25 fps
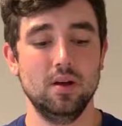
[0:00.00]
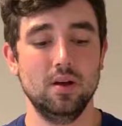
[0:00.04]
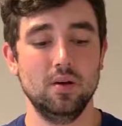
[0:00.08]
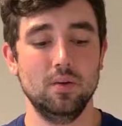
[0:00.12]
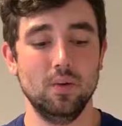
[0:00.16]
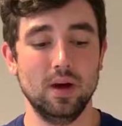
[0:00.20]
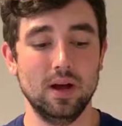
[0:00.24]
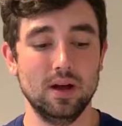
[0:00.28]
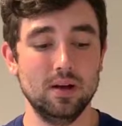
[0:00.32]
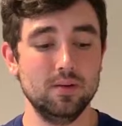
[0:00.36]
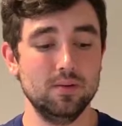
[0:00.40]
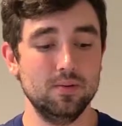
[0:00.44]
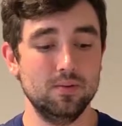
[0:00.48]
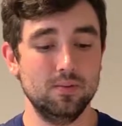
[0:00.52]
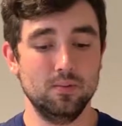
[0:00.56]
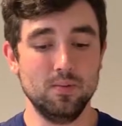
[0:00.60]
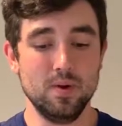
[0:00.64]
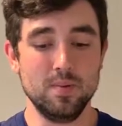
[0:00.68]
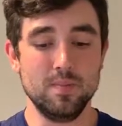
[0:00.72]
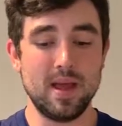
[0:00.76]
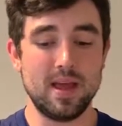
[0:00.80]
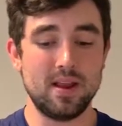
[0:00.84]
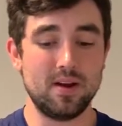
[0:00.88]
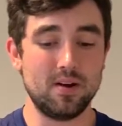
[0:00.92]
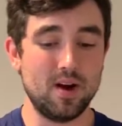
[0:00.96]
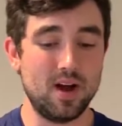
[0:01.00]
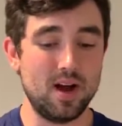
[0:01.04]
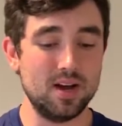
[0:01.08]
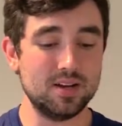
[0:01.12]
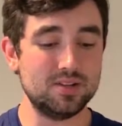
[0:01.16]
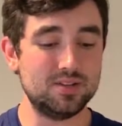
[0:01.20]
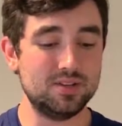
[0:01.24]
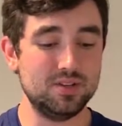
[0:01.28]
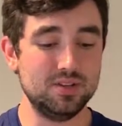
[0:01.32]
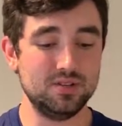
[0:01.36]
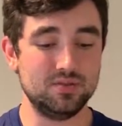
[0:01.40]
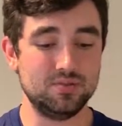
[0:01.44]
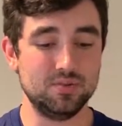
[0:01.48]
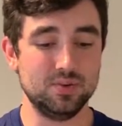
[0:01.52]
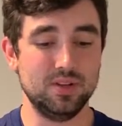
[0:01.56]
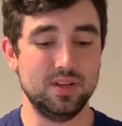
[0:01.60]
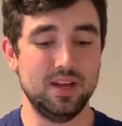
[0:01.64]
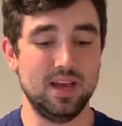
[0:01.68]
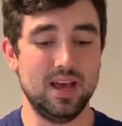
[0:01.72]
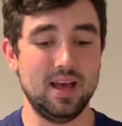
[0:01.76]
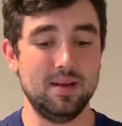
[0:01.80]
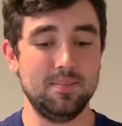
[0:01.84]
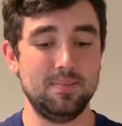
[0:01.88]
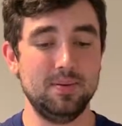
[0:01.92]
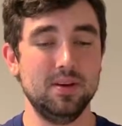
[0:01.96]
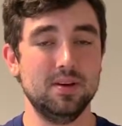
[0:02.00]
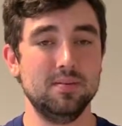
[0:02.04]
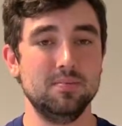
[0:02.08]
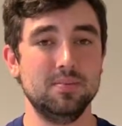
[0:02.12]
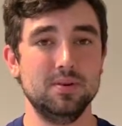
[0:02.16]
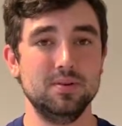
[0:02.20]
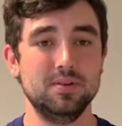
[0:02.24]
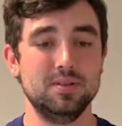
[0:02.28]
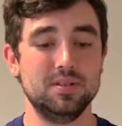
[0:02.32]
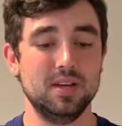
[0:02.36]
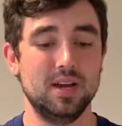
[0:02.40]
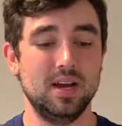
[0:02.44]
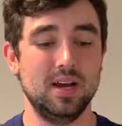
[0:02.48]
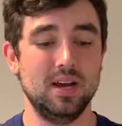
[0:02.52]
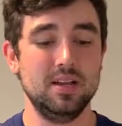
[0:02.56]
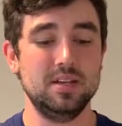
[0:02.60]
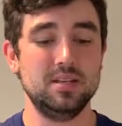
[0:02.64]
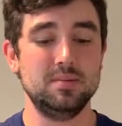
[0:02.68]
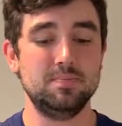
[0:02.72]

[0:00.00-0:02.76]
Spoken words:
Well, we made our oxygens really happy on both sides,